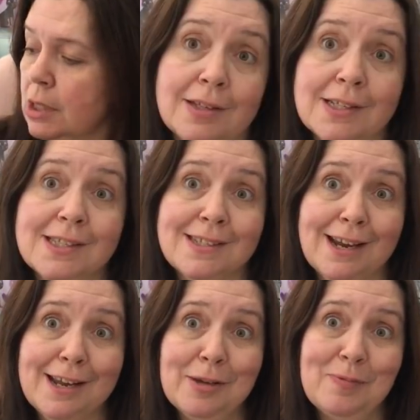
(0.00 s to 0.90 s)
The
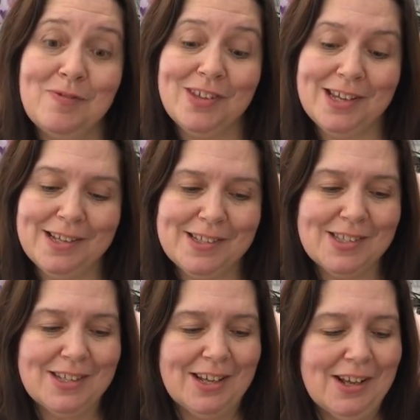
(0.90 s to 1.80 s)
snack cube
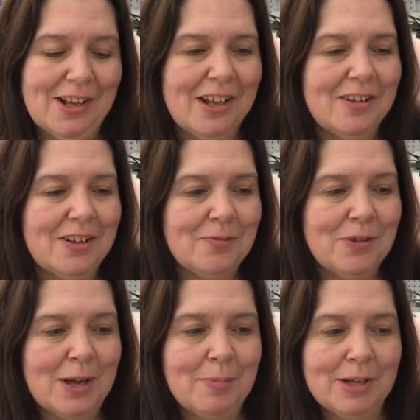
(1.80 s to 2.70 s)
things,
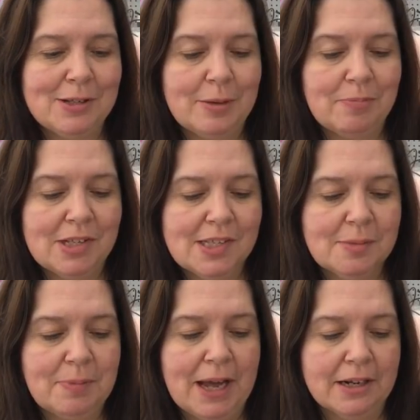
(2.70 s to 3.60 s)
I picked up
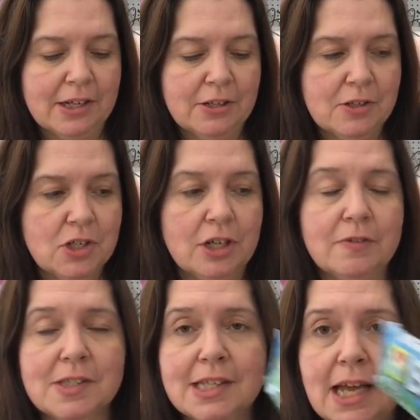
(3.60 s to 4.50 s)
this package
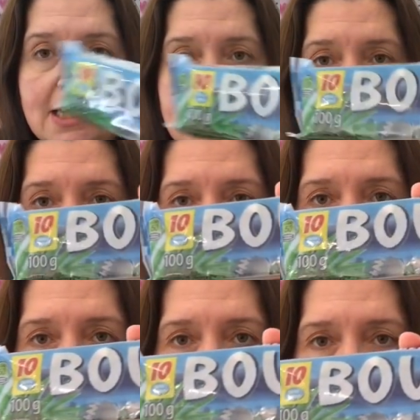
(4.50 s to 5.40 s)
of snack
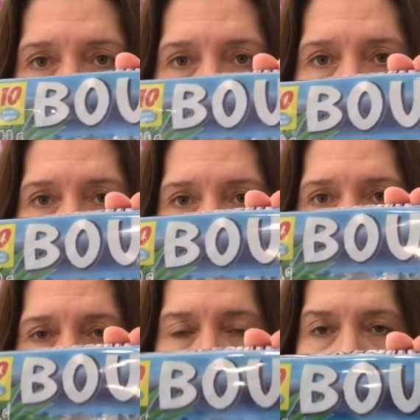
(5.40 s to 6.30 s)
size Bounty
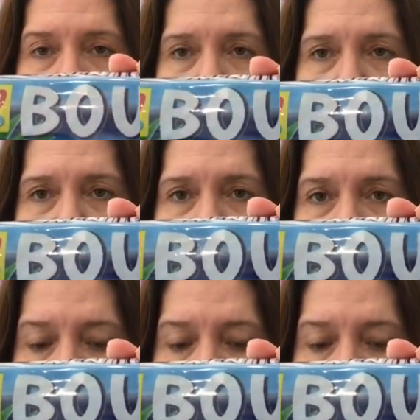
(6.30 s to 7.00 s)
chocolate bars